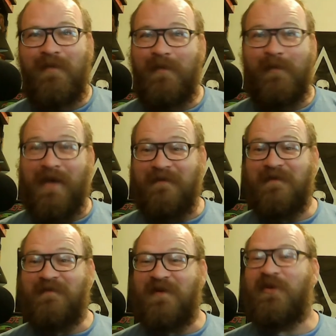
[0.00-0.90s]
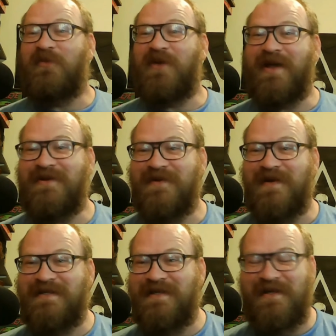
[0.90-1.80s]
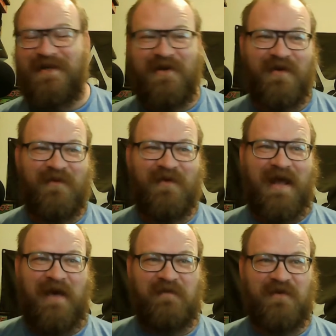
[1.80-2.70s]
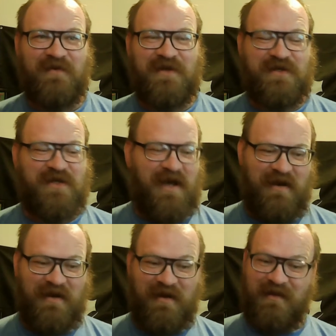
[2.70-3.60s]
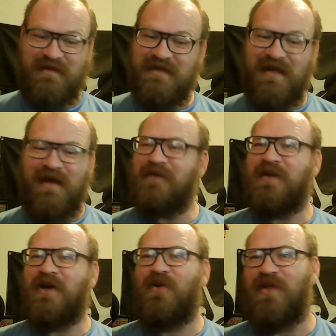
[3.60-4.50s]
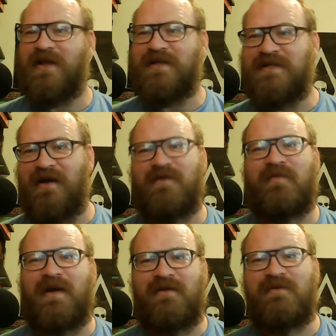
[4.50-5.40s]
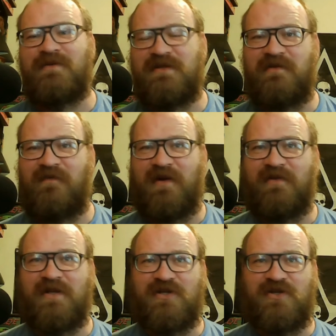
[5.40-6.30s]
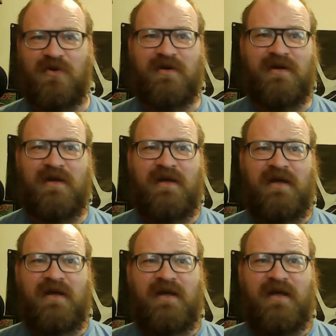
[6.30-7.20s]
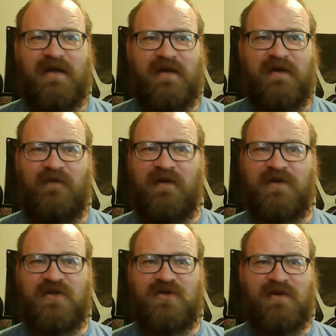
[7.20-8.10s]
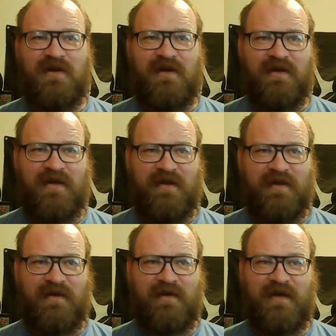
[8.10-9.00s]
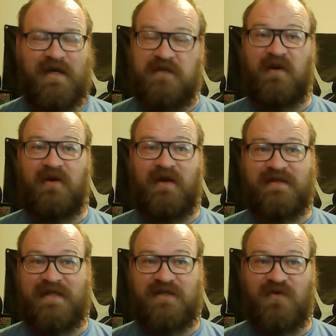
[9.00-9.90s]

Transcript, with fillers: maybe people be interested in knowing what happened with the shot. And uh, it's not going to be a whole lot to talk about. It was a fairly short, uh, fairly short little uh, experience, as it